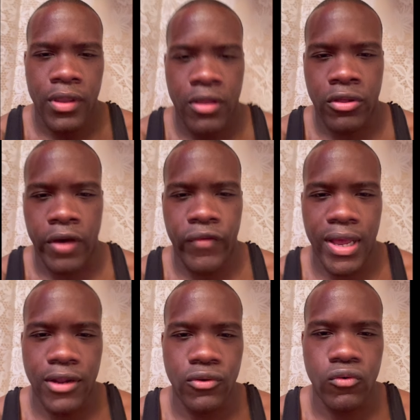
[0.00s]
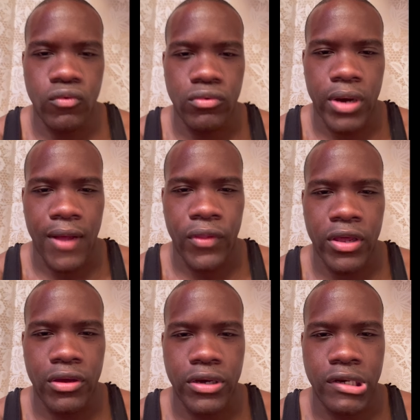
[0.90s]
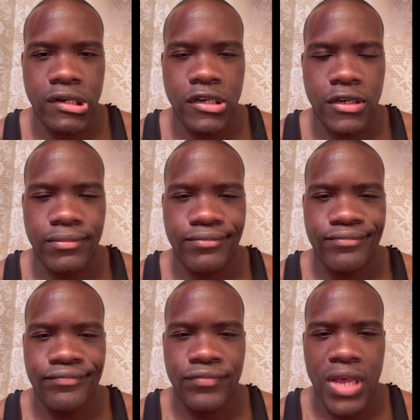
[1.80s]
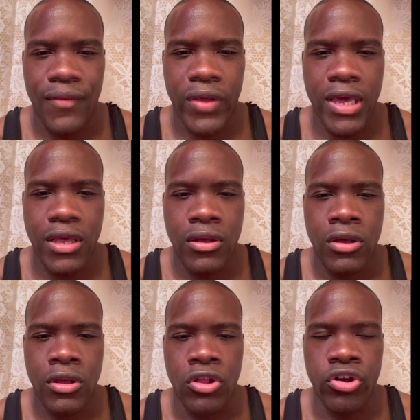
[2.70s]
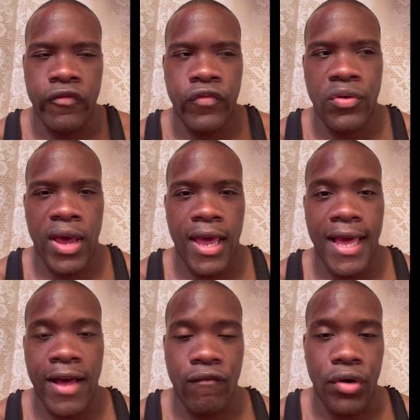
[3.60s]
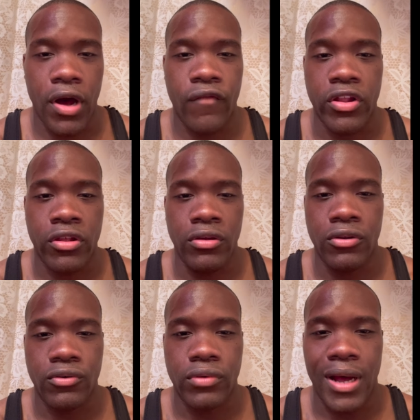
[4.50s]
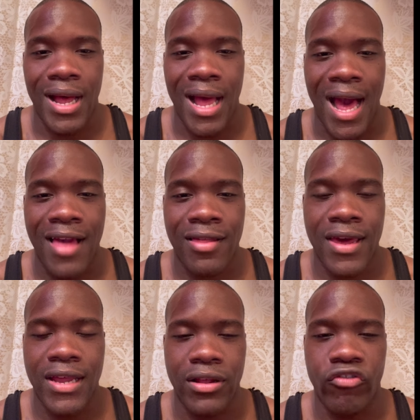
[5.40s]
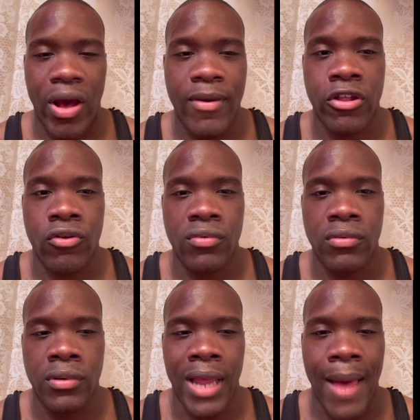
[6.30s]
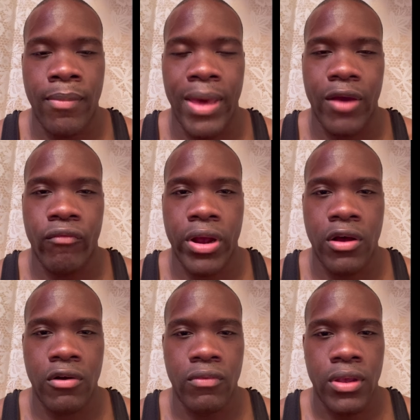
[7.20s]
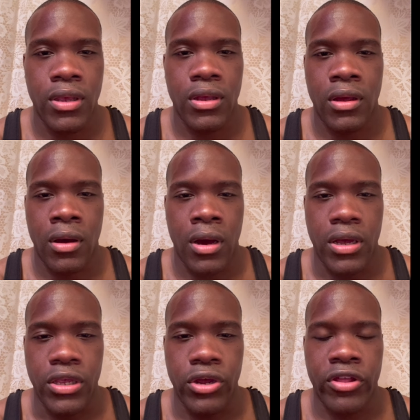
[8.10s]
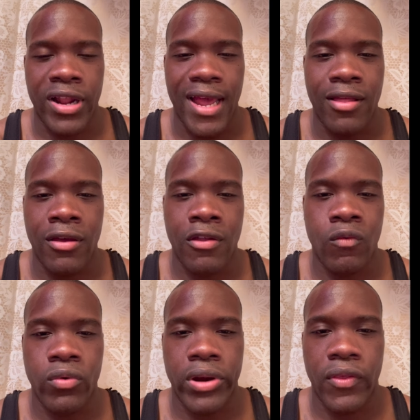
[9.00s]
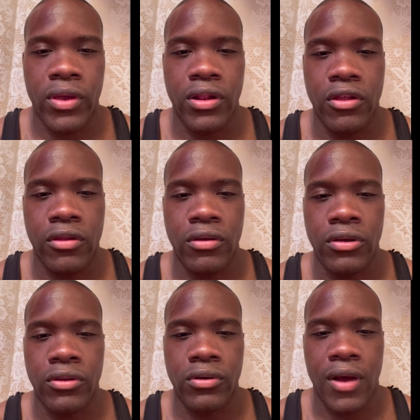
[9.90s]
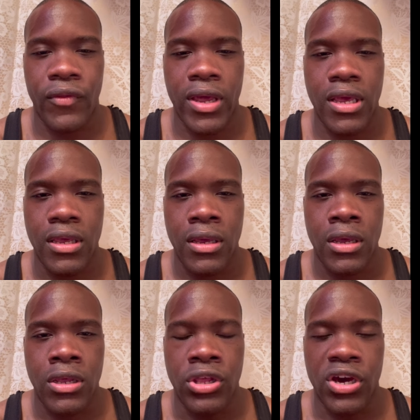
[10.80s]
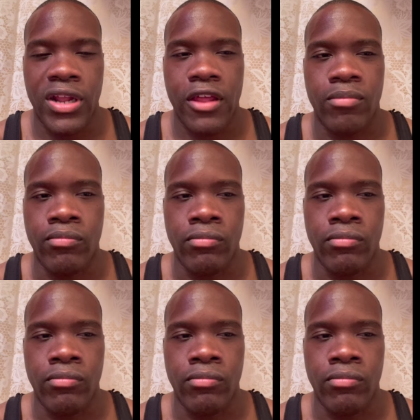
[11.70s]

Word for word: so I feel like, dude, I think, uh, yeah, I think Jay Frio had got involved in, this, you know, I say in the drive-by shooting that happened back around the year 2018 to where I think this, you know, I think Jigganesh,